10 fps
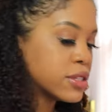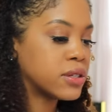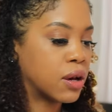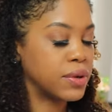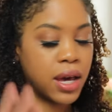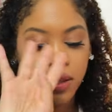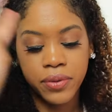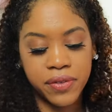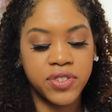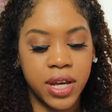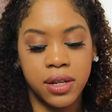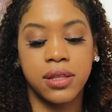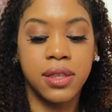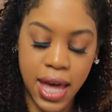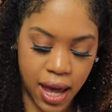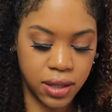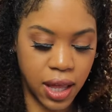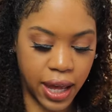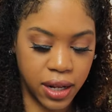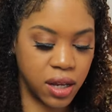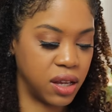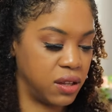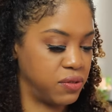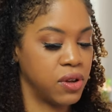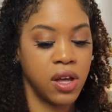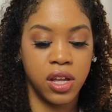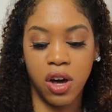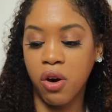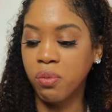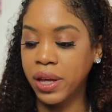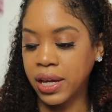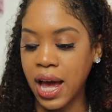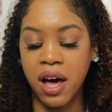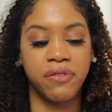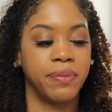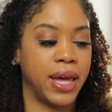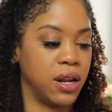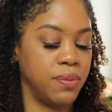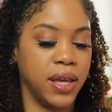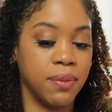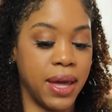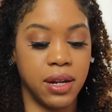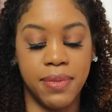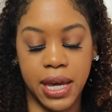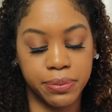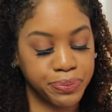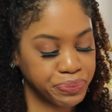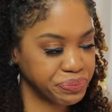So now that we've shed that light of, oh, being an alpha man and being a beta man,